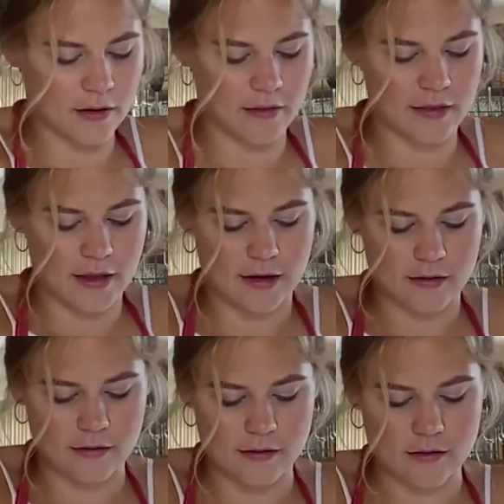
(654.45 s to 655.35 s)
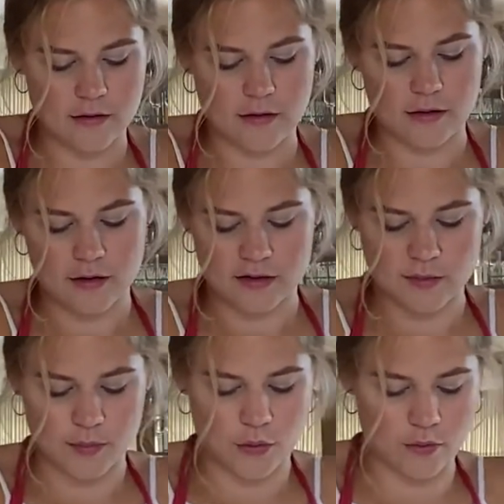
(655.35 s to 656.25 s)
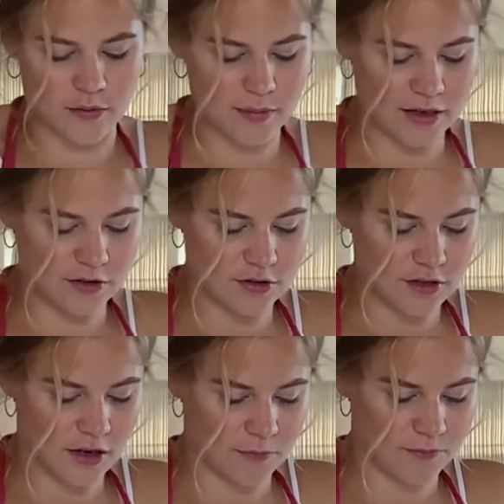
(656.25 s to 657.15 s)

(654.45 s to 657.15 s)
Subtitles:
And then spoon the mixture